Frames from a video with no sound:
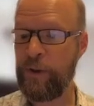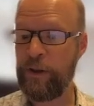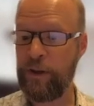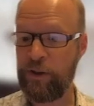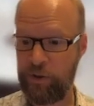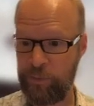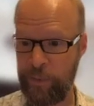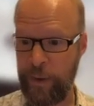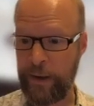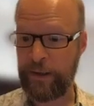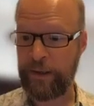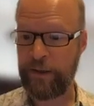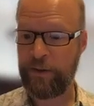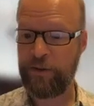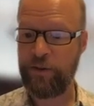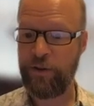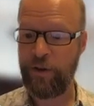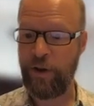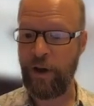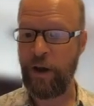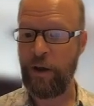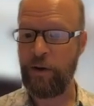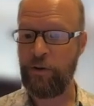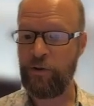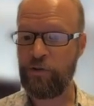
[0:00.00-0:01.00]
expected
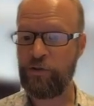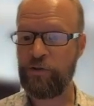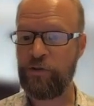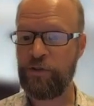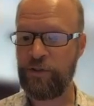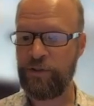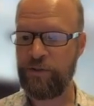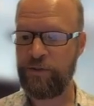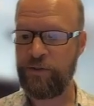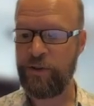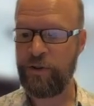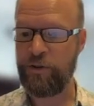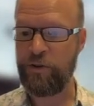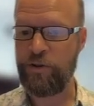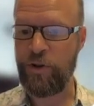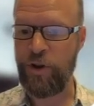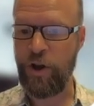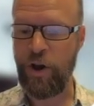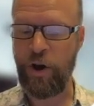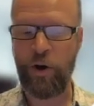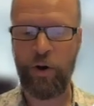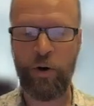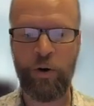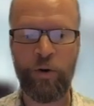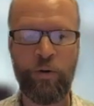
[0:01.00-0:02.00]
to
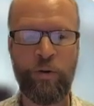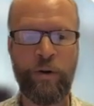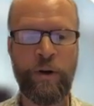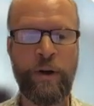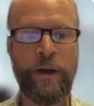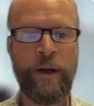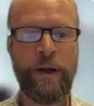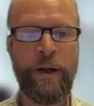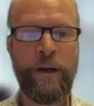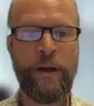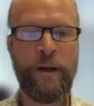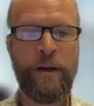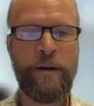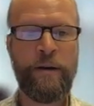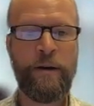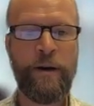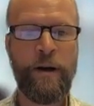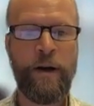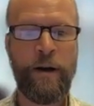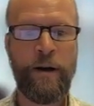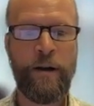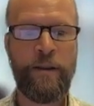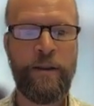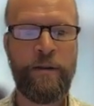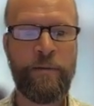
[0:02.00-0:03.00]
know
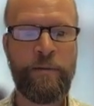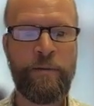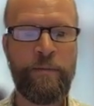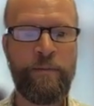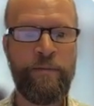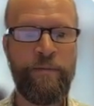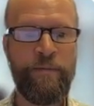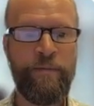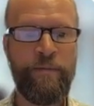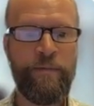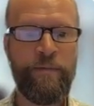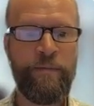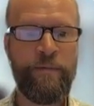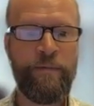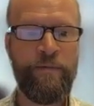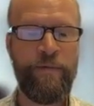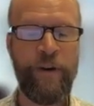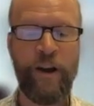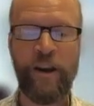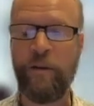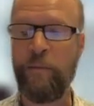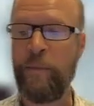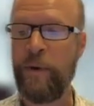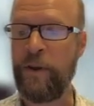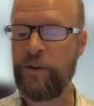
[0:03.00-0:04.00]
the
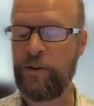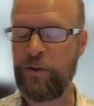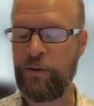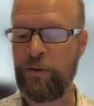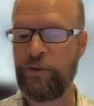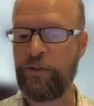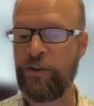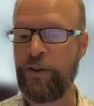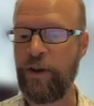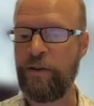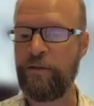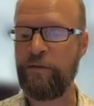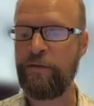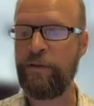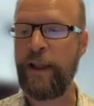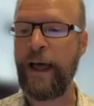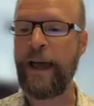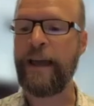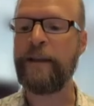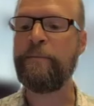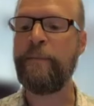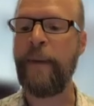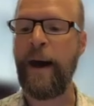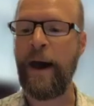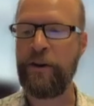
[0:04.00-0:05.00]
fundamentals of
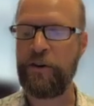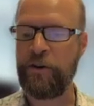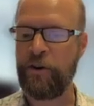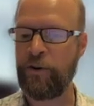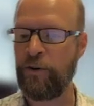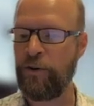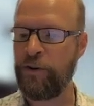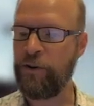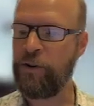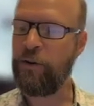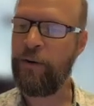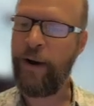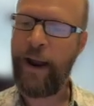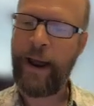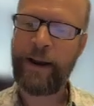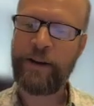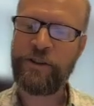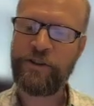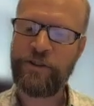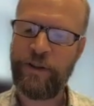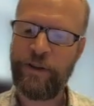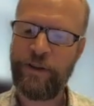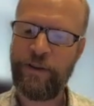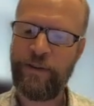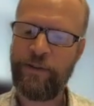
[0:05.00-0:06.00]
light matter
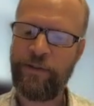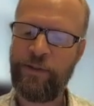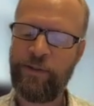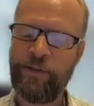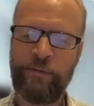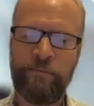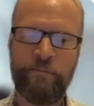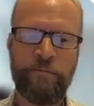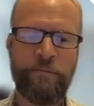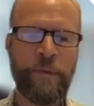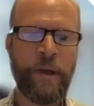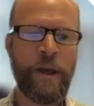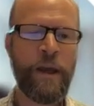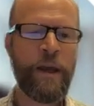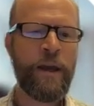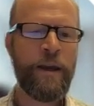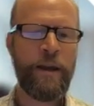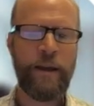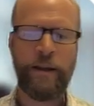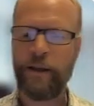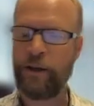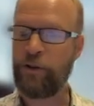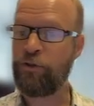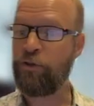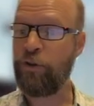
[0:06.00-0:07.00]
interactions,
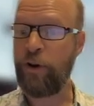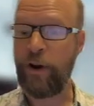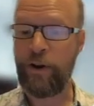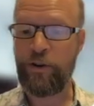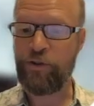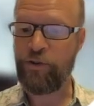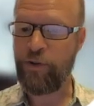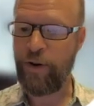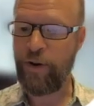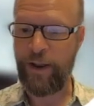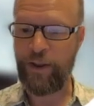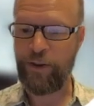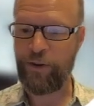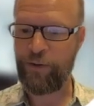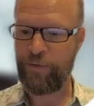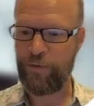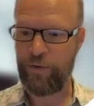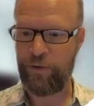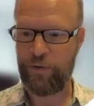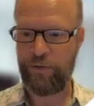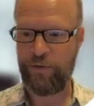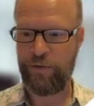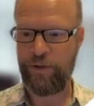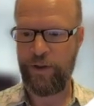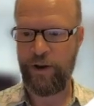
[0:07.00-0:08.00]
electron
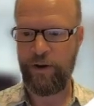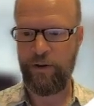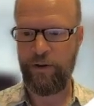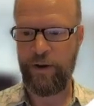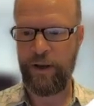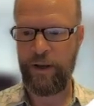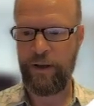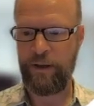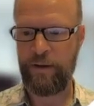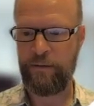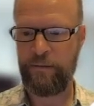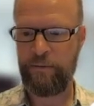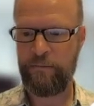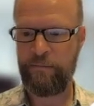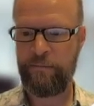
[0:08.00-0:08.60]
transfer theory,